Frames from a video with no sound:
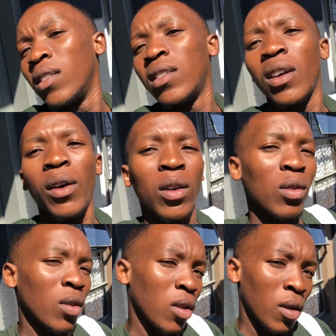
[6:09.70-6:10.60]
this is how
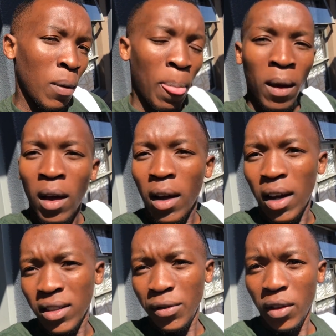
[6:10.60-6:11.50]
I look.
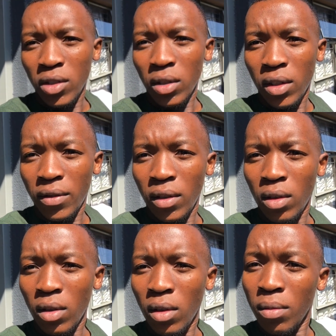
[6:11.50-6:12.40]
Guys, if you enjoyed the
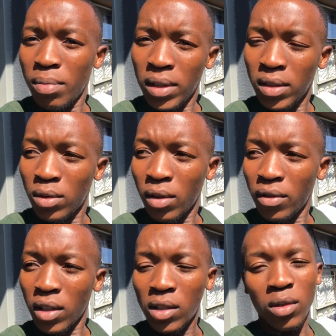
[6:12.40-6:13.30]
video, please
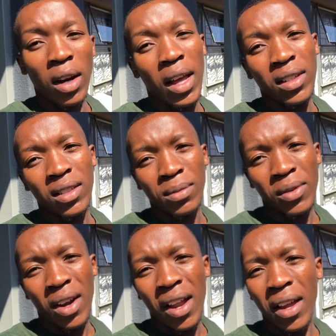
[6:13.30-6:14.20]
don't forget to like,
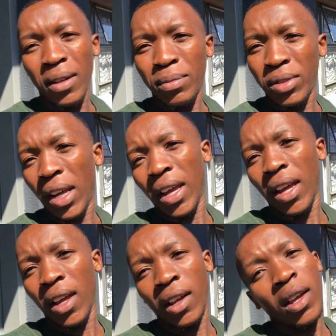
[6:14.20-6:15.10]
subscribe,
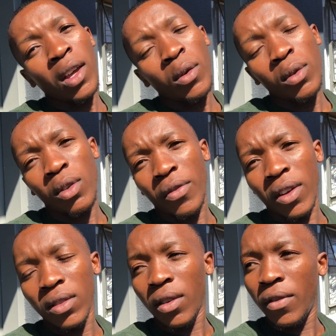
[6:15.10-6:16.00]
share with
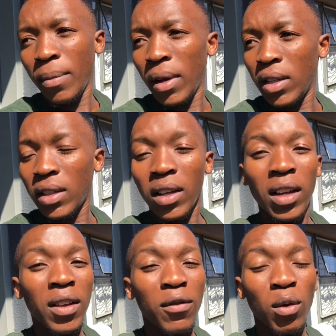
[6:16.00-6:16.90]
your friends and families.
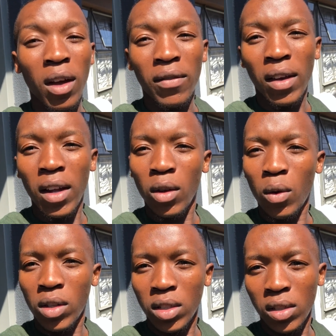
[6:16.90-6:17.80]
And if you have
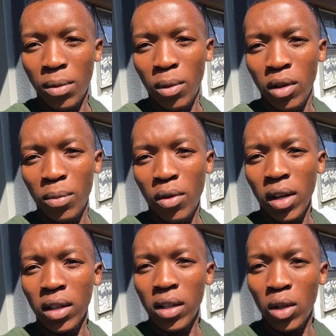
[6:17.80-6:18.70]
any questions about the
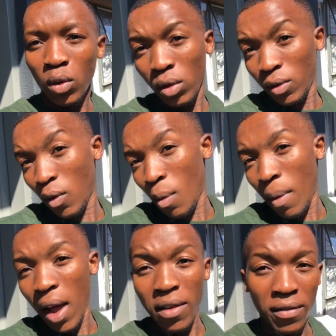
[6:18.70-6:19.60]
product that I use
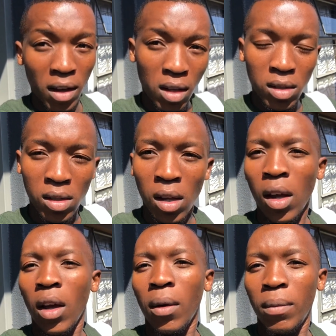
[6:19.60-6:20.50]
for my face,
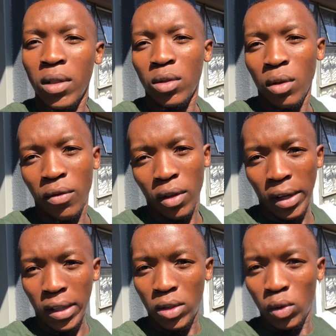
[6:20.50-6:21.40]
please don't
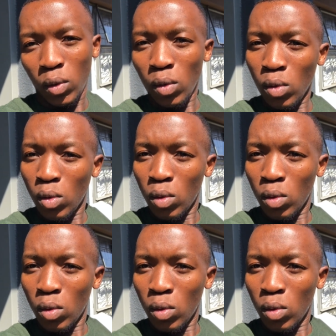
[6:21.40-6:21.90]
forget to